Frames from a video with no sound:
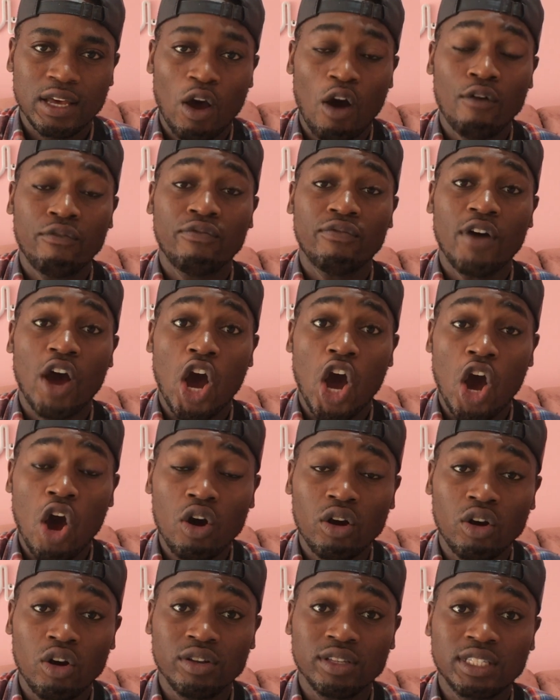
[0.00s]
of
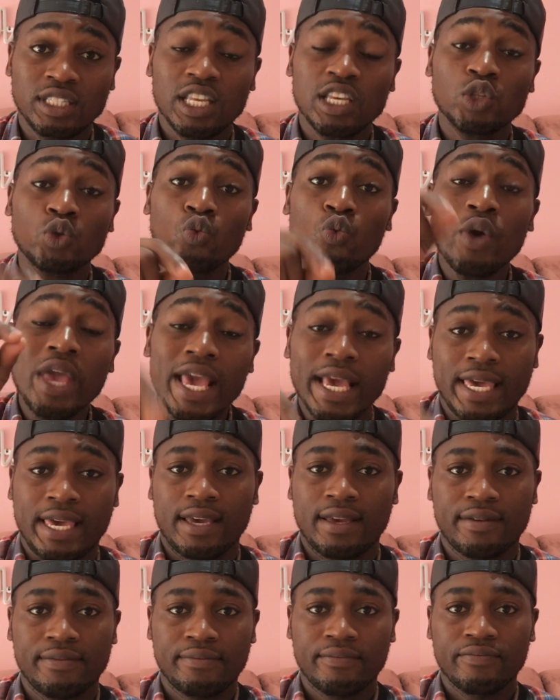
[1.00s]
August, this
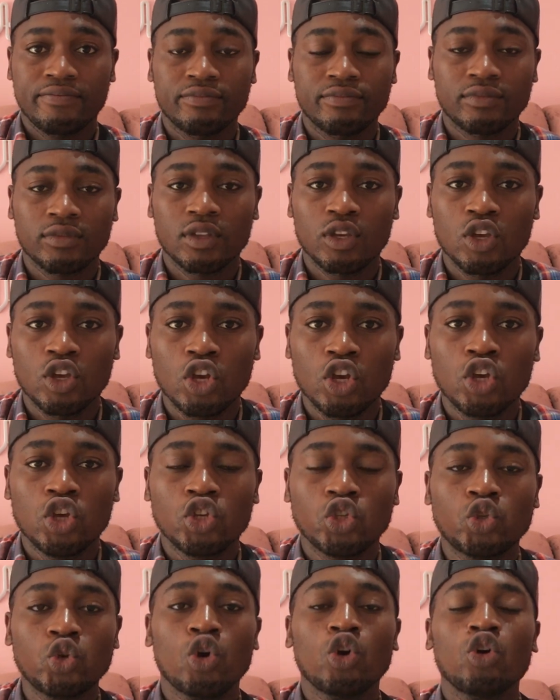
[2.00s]
week.
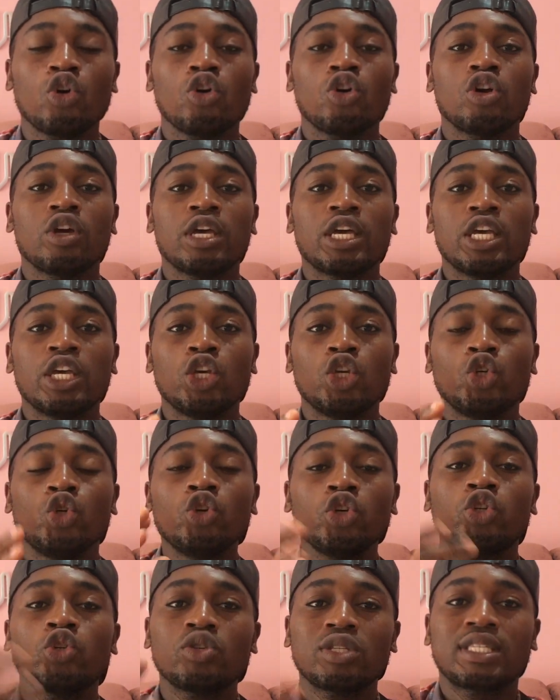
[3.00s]
So
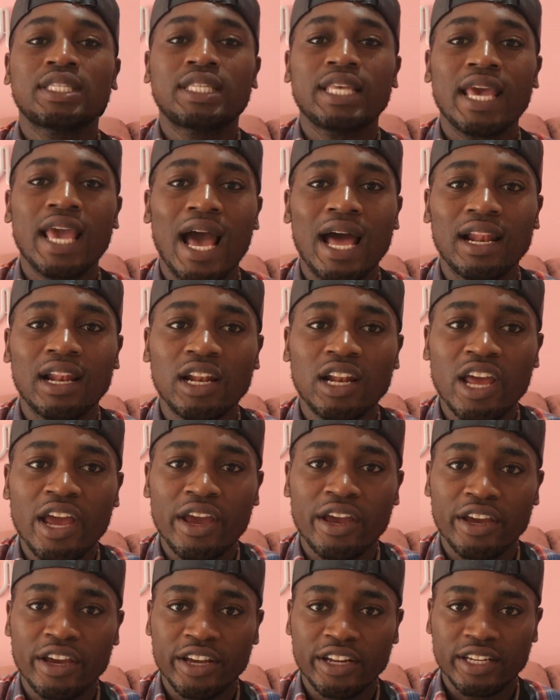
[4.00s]
you should stay
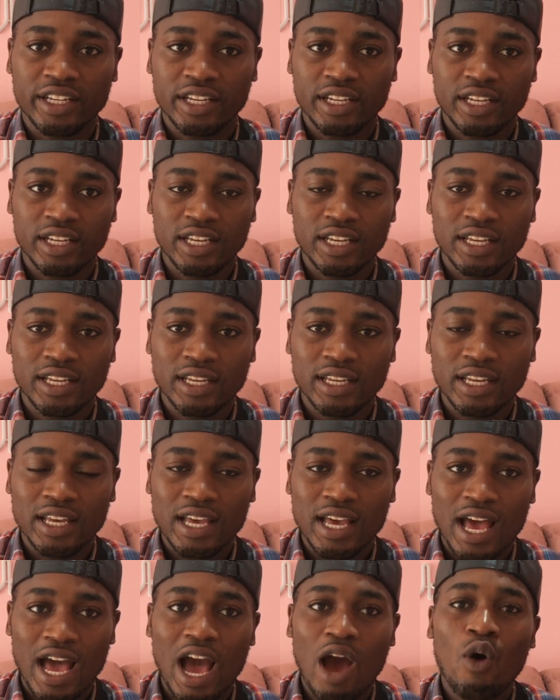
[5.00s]
alert
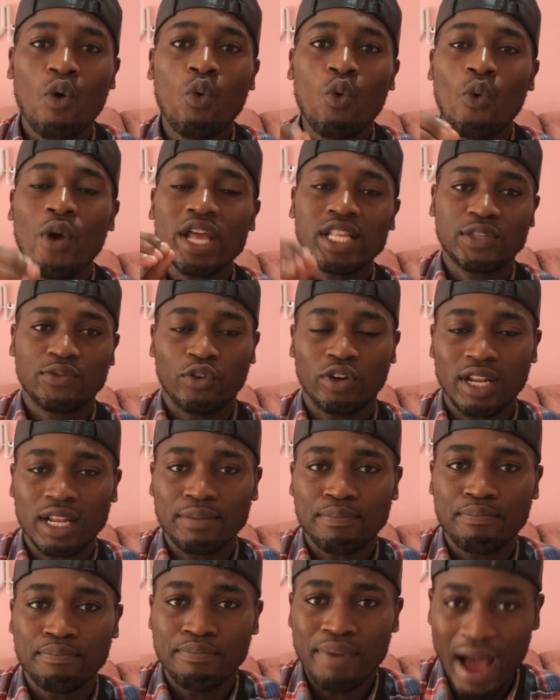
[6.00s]
and wait for
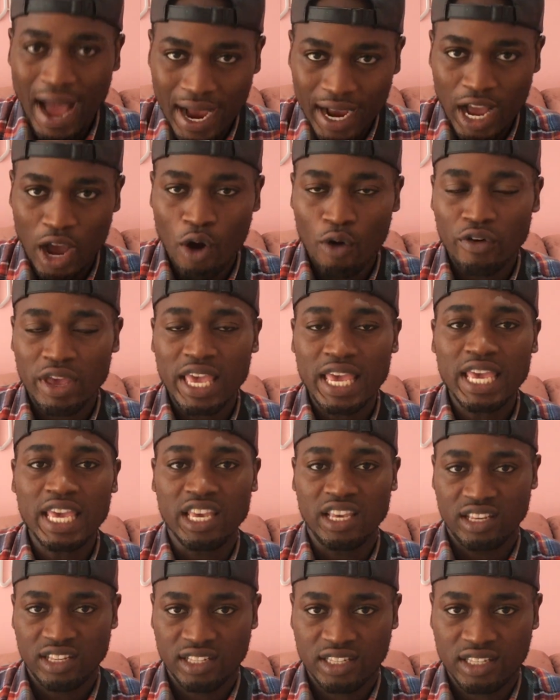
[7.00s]
that banger of
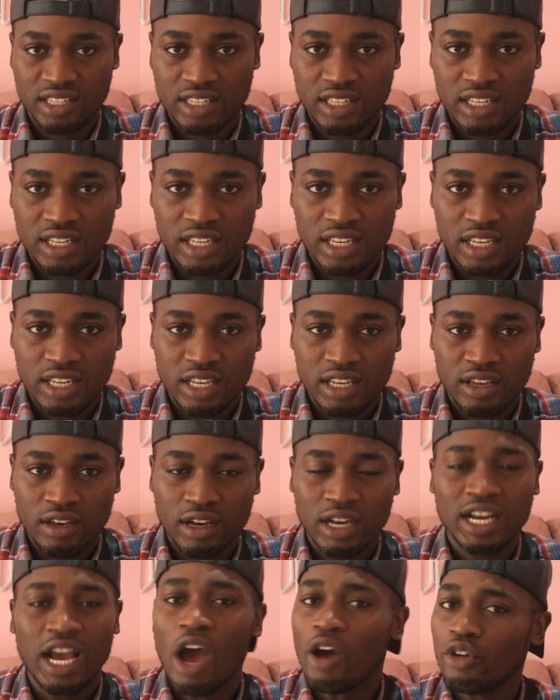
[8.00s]
his.
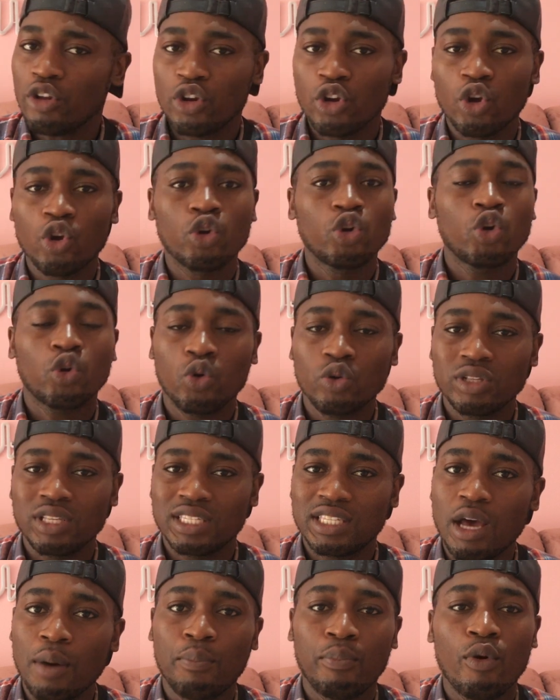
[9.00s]
Kao Denero no could
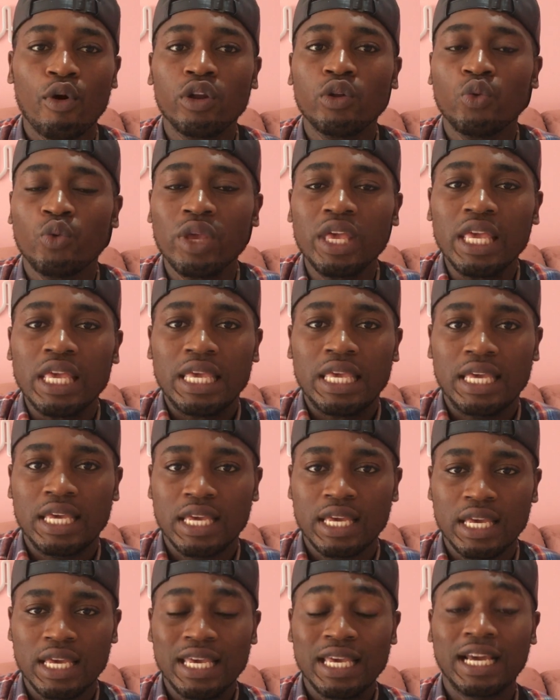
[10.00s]
disappoint we.
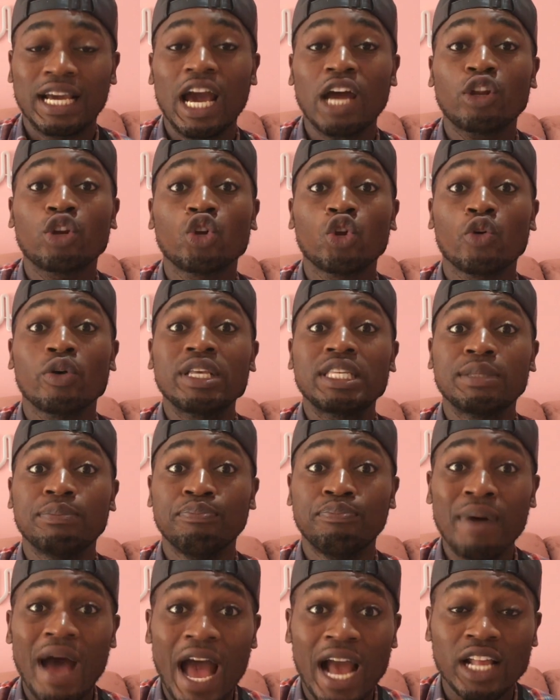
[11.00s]
Kao Denero is
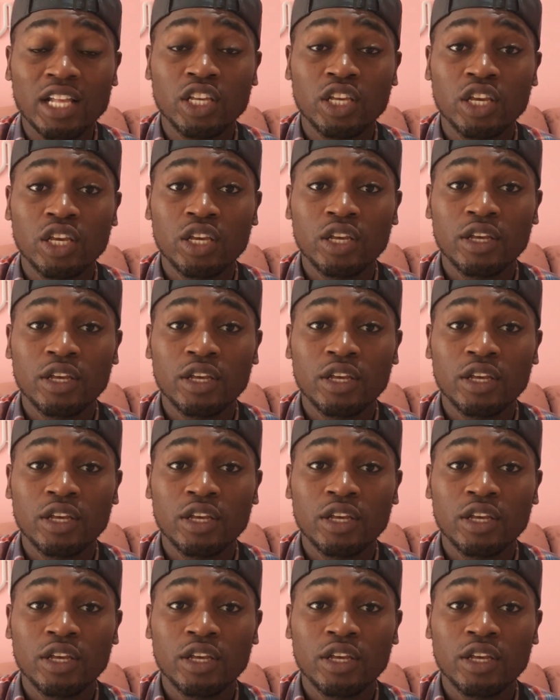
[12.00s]
back